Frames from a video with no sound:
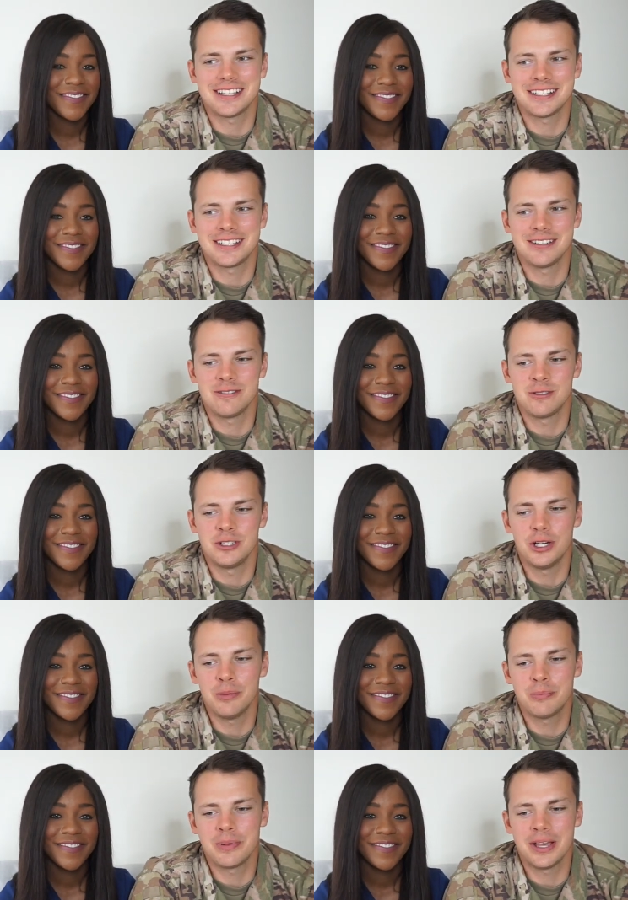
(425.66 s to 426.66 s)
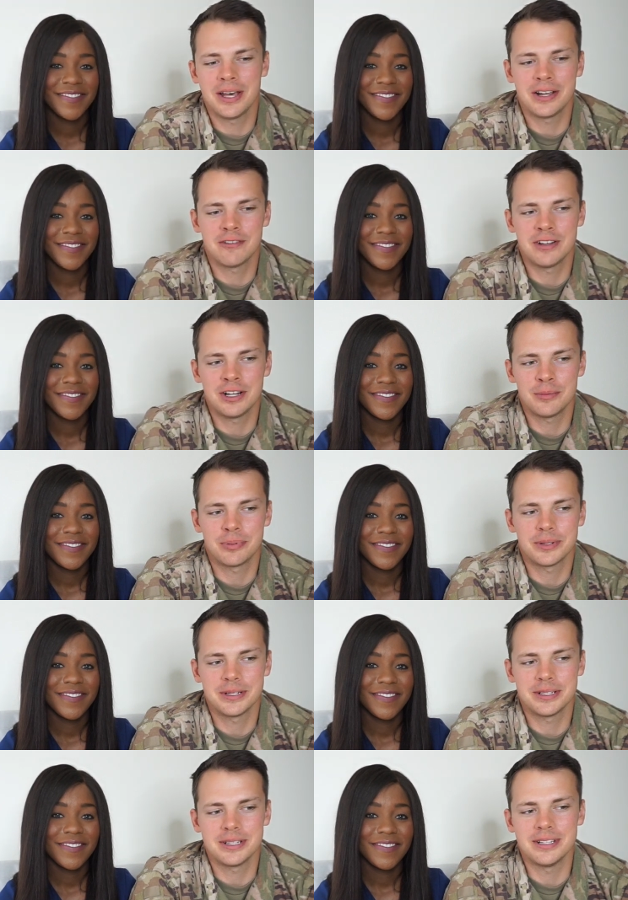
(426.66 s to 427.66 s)
Speaker 1: like you jump out of an
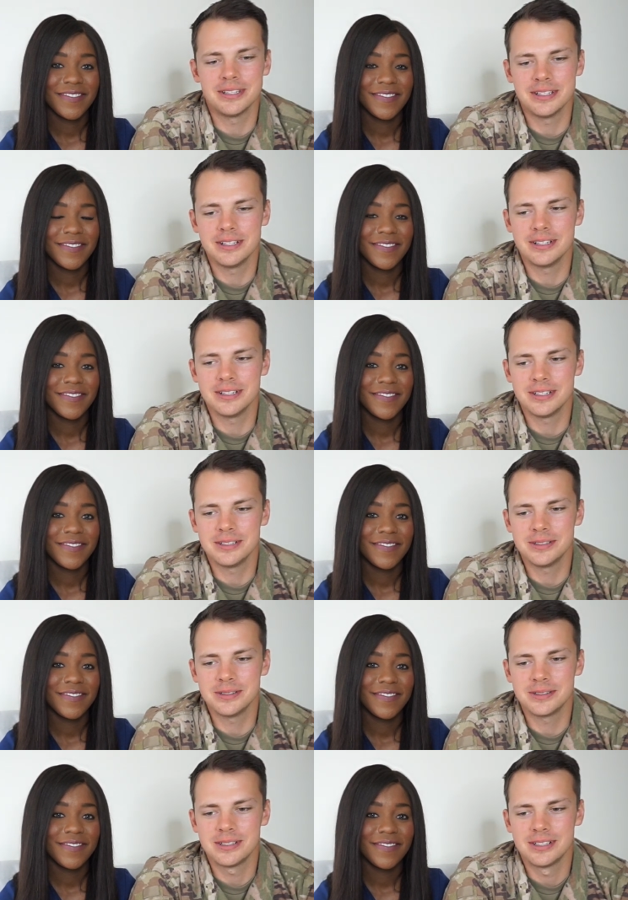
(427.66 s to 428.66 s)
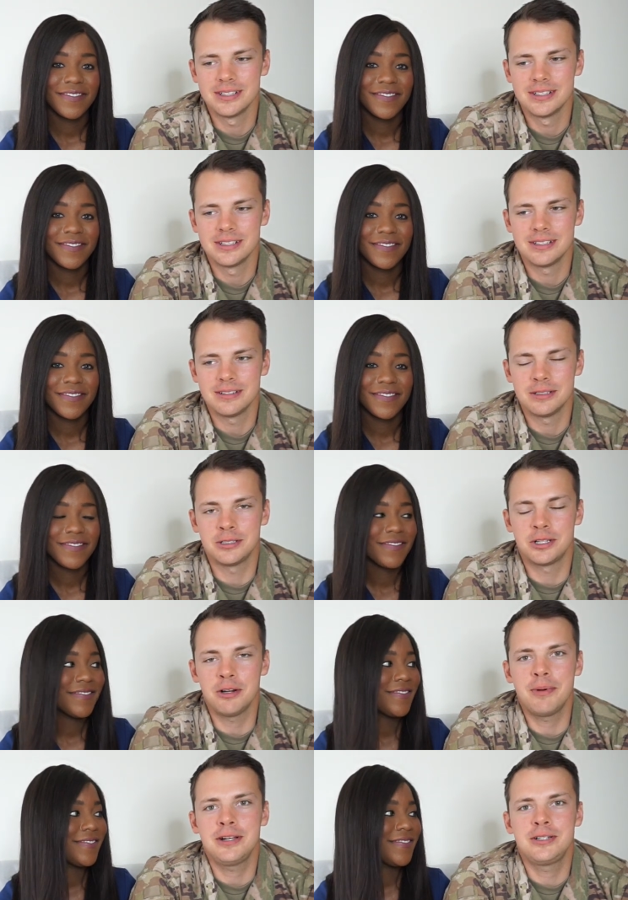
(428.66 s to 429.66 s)
airplane and then you just
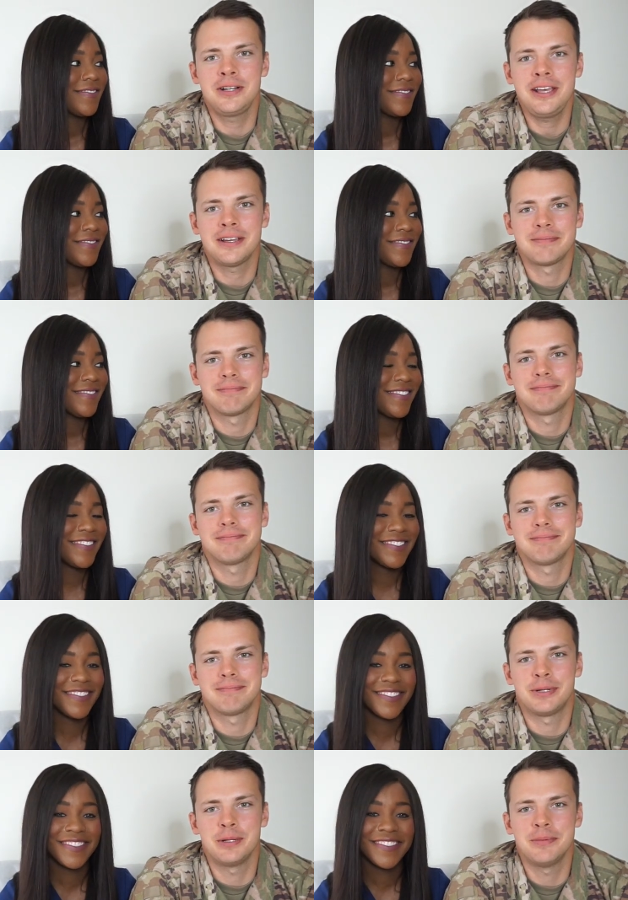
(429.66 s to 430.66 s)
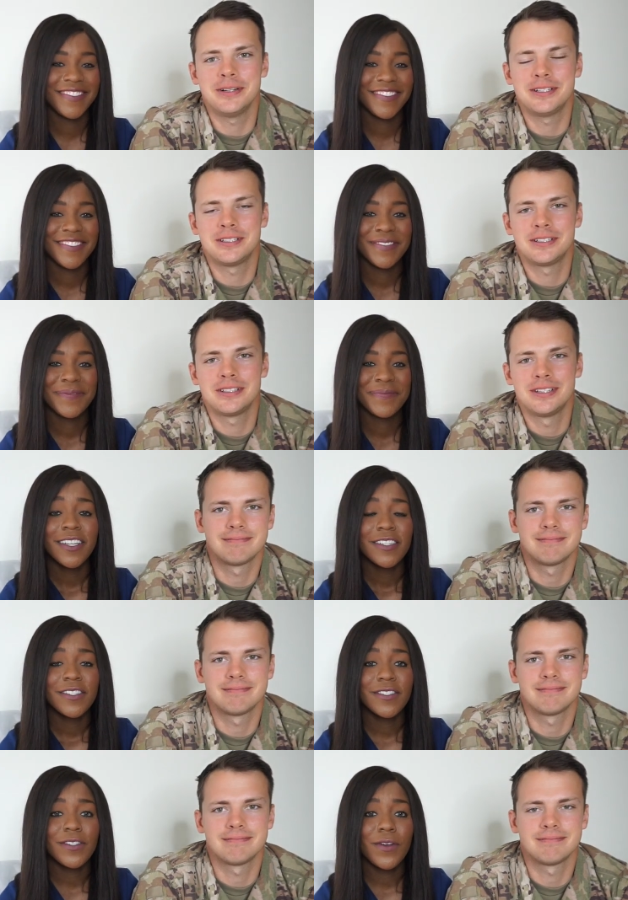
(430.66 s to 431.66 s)
go about your day pretty much.
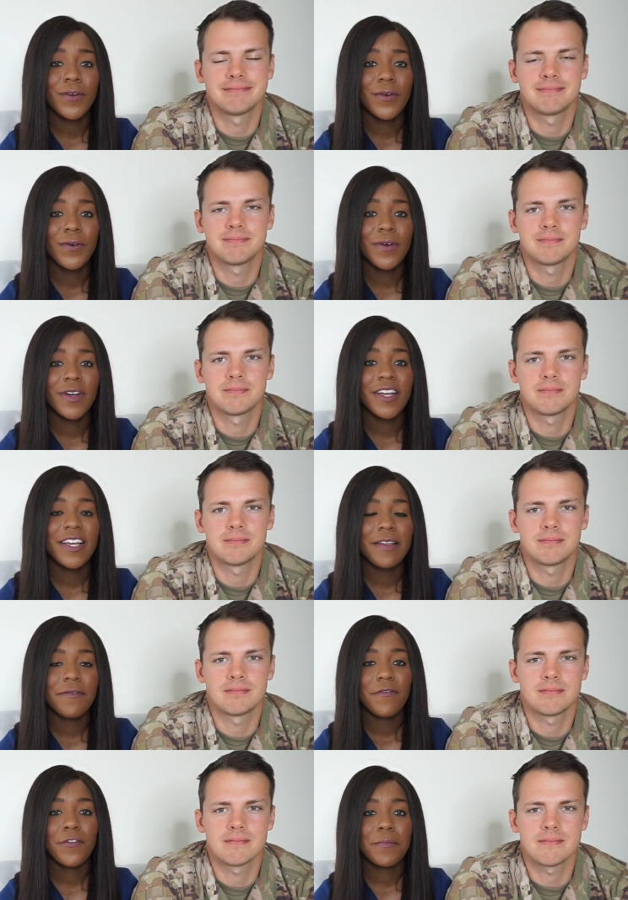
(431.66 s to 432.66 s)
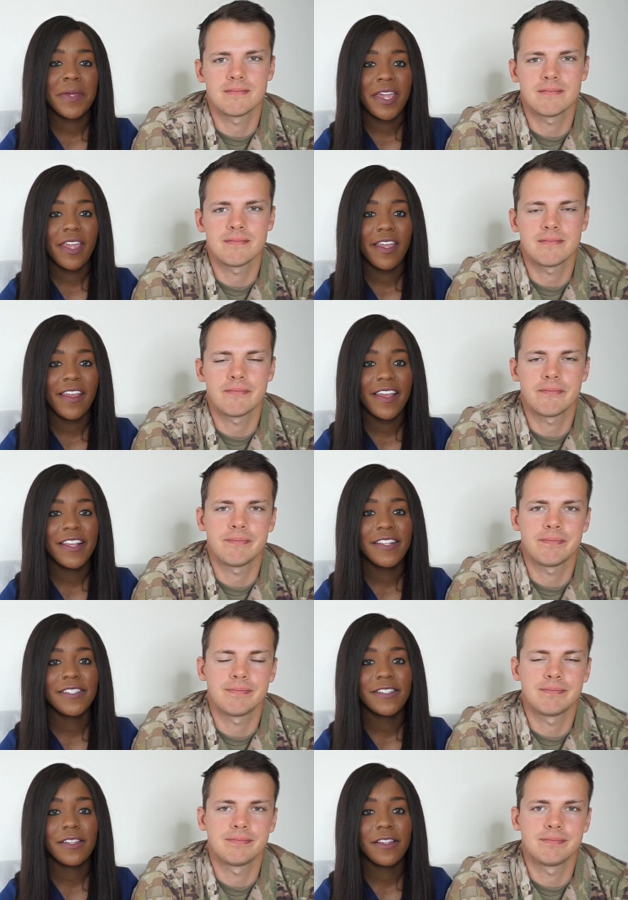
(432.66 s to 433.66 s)
Speaker 2: So for me,
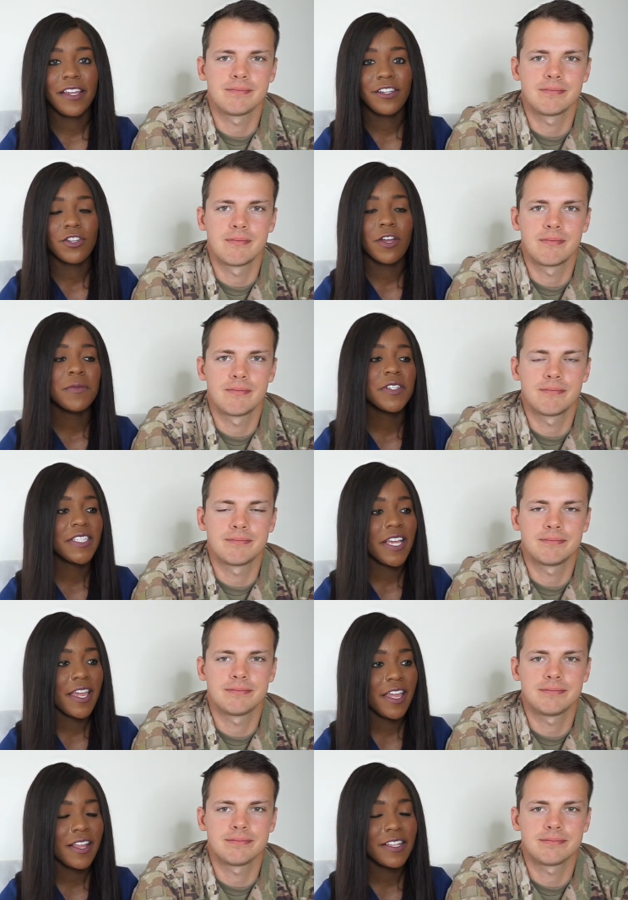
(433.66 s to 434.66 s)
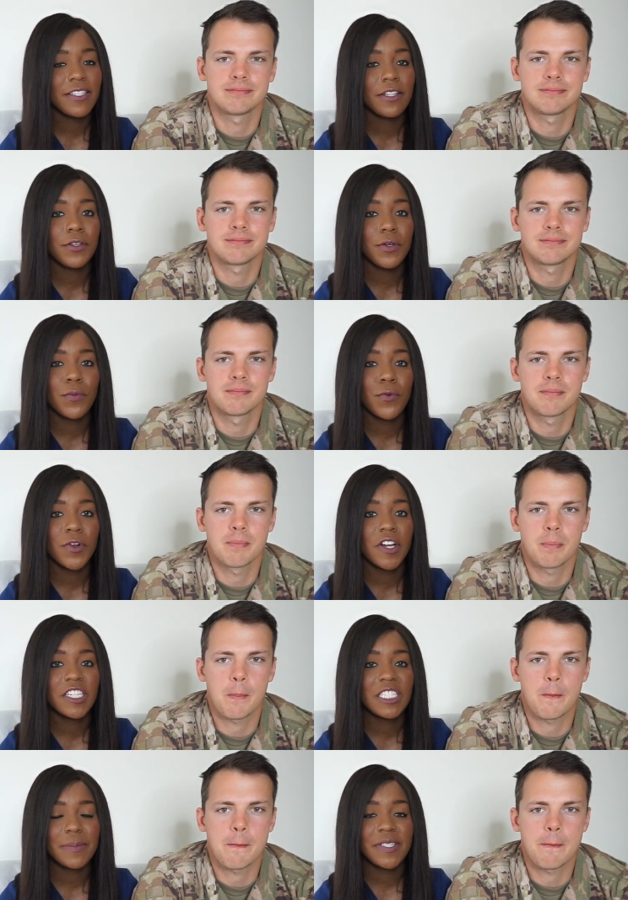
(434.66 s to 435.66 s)
it's like Sean was saying, it's a little
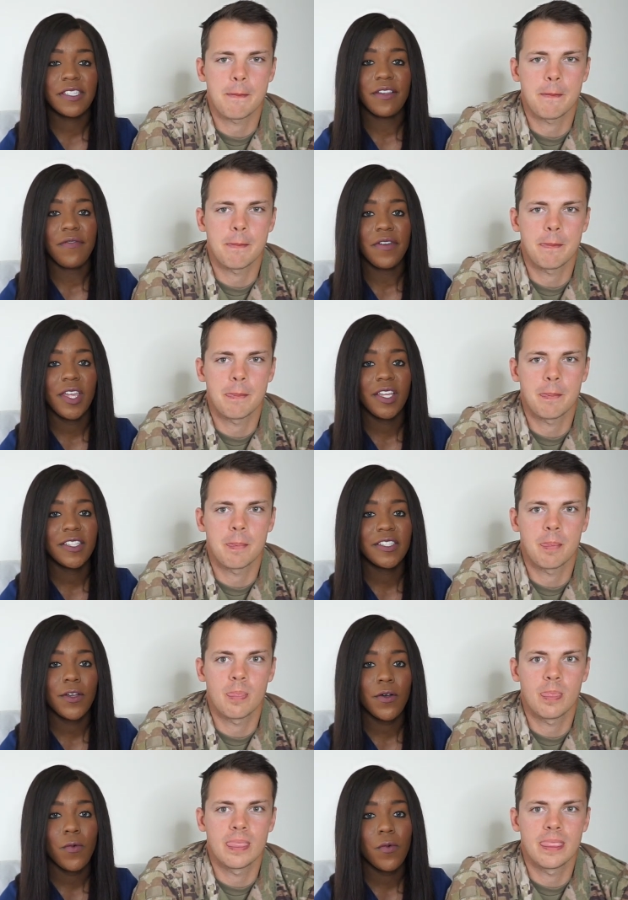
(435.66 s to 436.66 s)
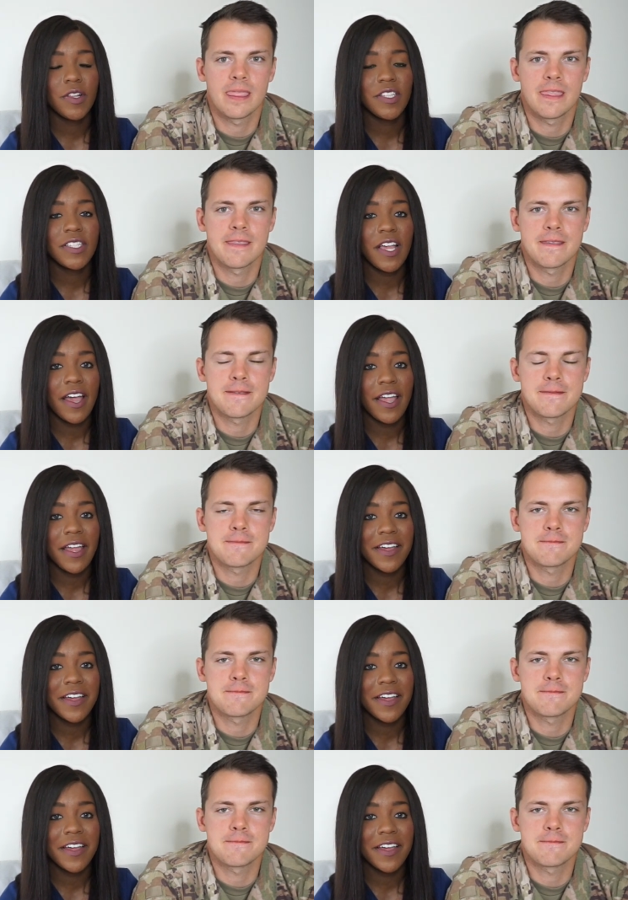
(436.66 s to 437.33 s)
more specific. So once I